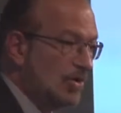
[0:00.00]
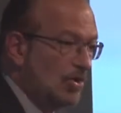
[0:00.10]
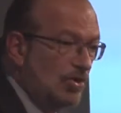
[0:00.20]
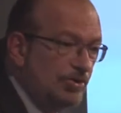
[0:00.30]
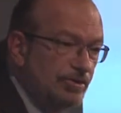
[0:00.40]

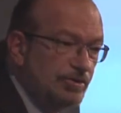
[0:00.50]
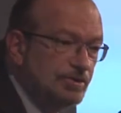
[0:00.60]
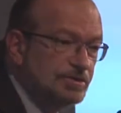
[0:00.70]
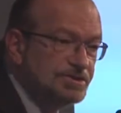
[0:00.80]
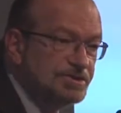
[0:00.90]

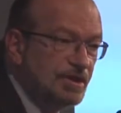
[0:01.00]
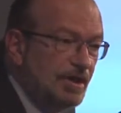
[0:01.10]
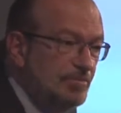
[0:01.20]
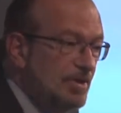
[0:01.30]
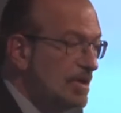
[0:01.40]
Cologne this
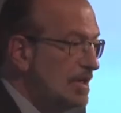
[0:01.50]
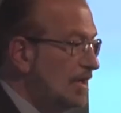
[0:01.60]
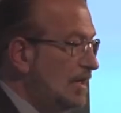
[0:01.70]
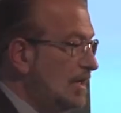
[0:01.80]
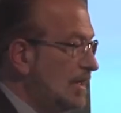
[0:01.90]
time,
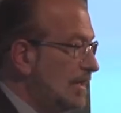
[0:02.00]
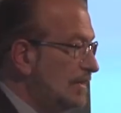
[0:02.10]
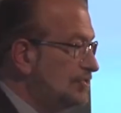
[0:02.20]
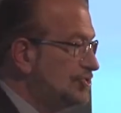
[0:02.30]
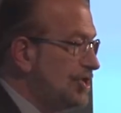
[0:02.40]

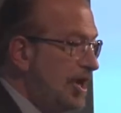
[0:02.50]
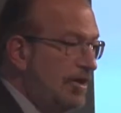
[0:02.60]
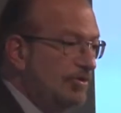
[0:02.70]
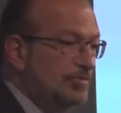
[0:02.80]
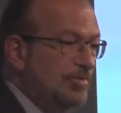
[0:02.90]

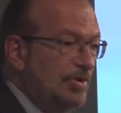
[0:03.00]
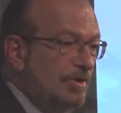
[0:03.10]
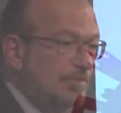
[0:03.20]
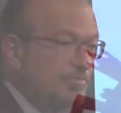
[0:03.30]
chaired by